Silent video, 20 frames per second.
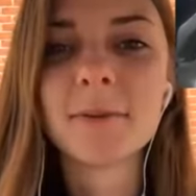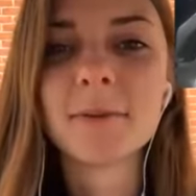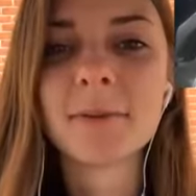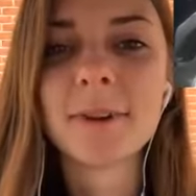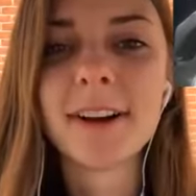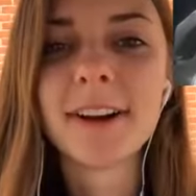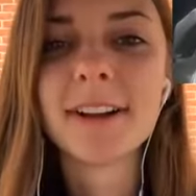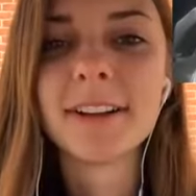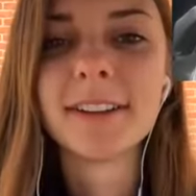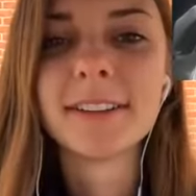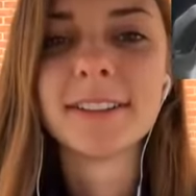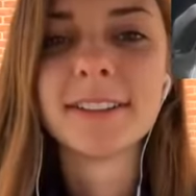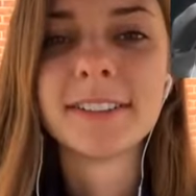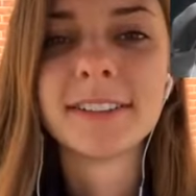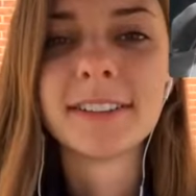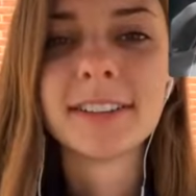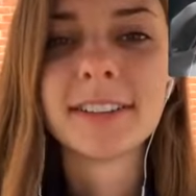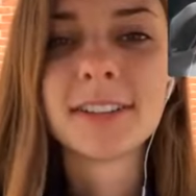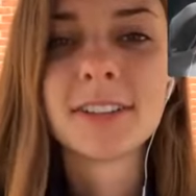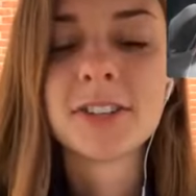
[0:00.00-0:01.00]
Well,
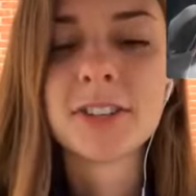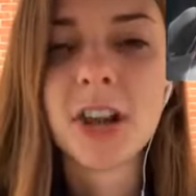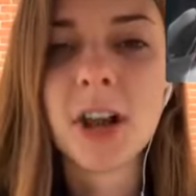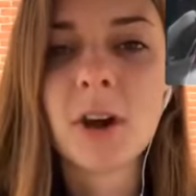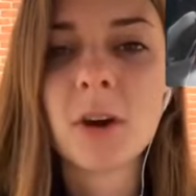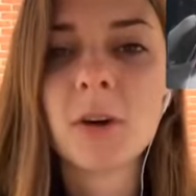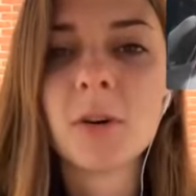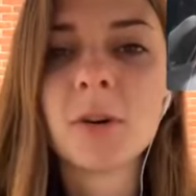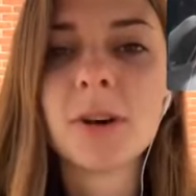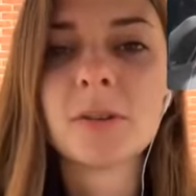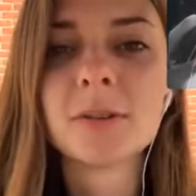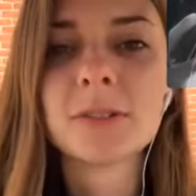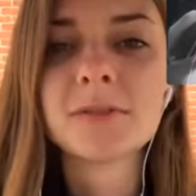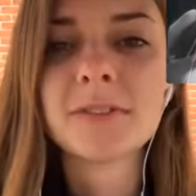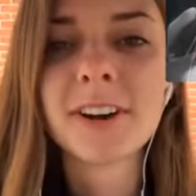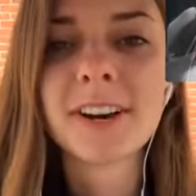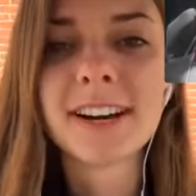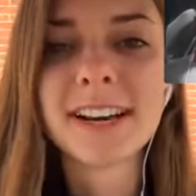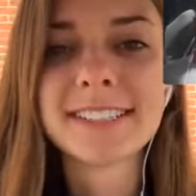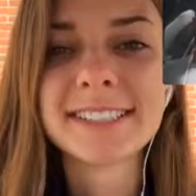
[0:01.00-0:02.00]
Shaho, it was
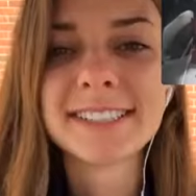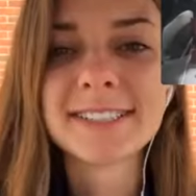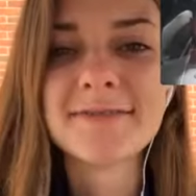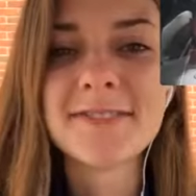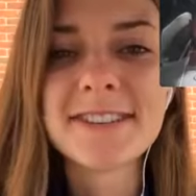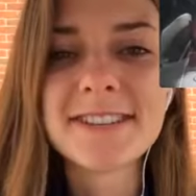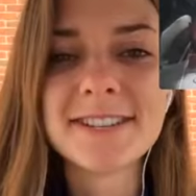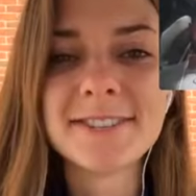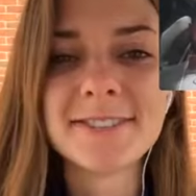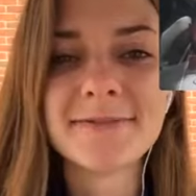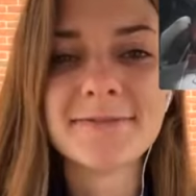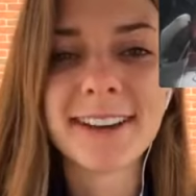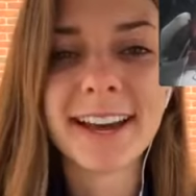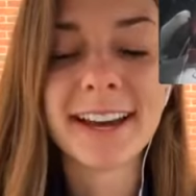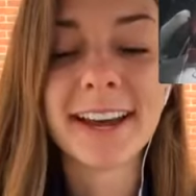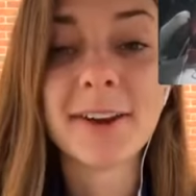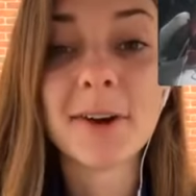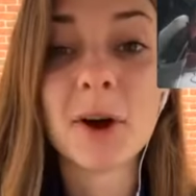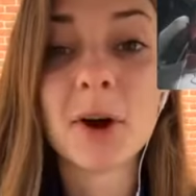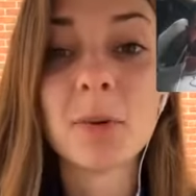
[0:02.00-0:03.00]
very nice to meet you. And
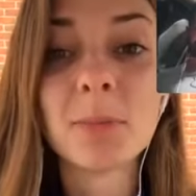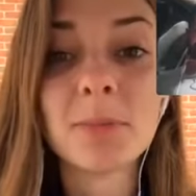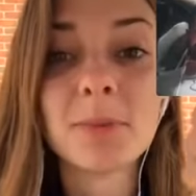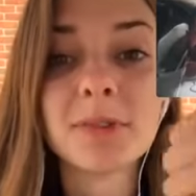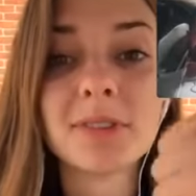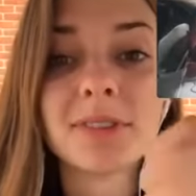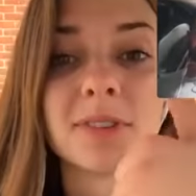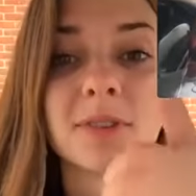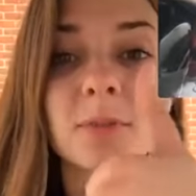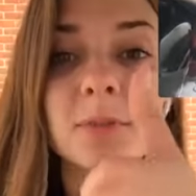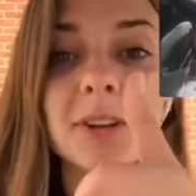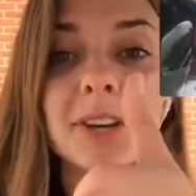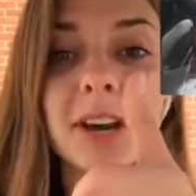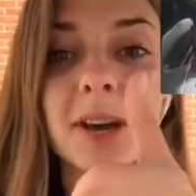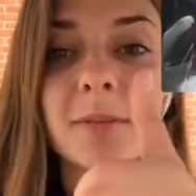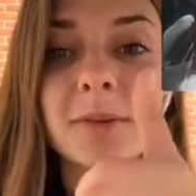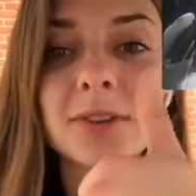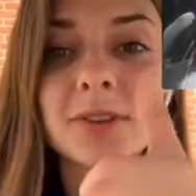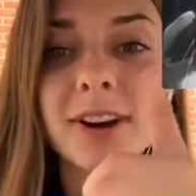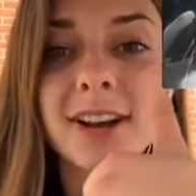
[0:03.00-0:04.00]
I hope you become
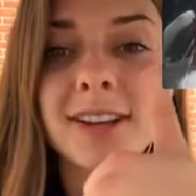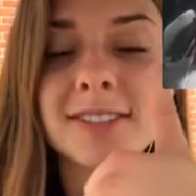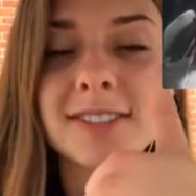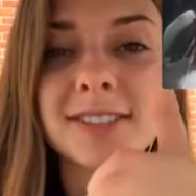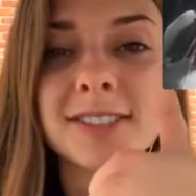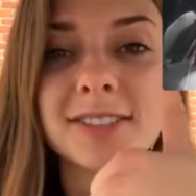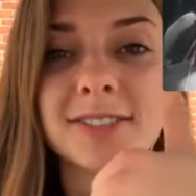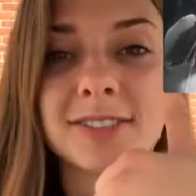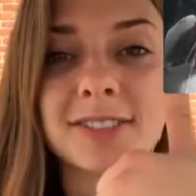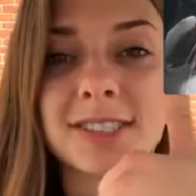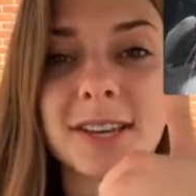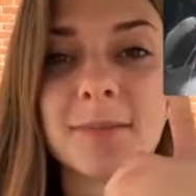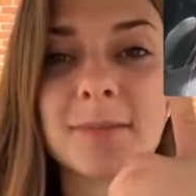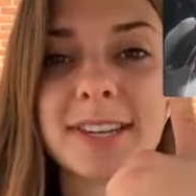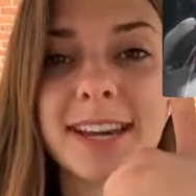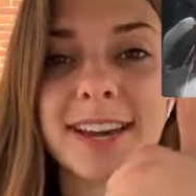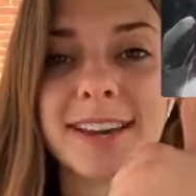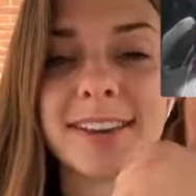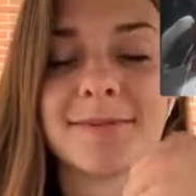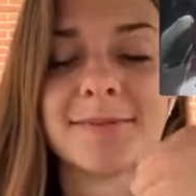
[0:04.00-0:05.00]
a translator
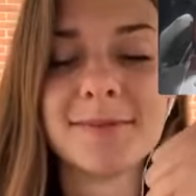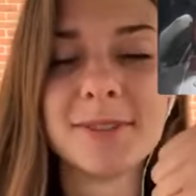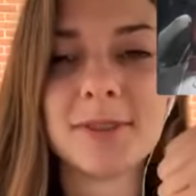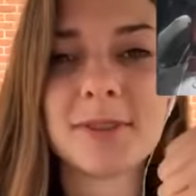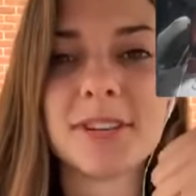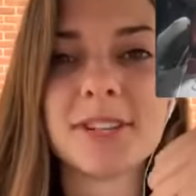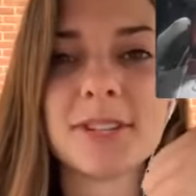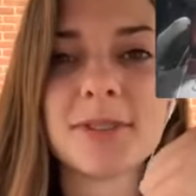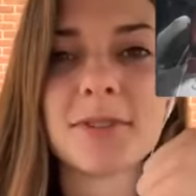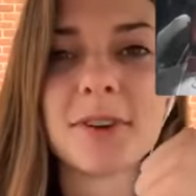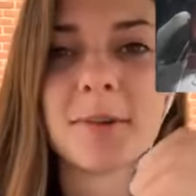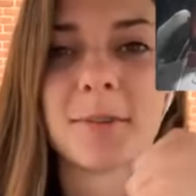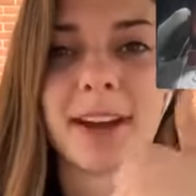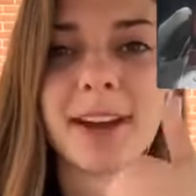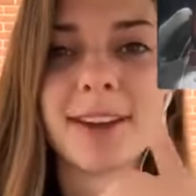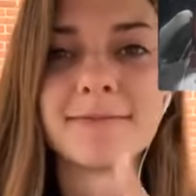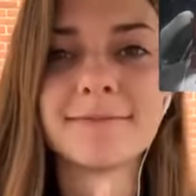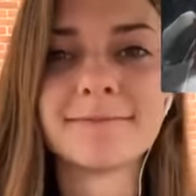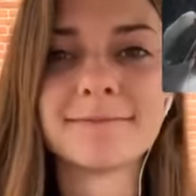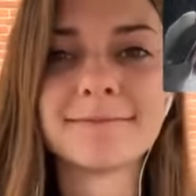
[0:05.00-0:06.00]
someday. You can do it, man.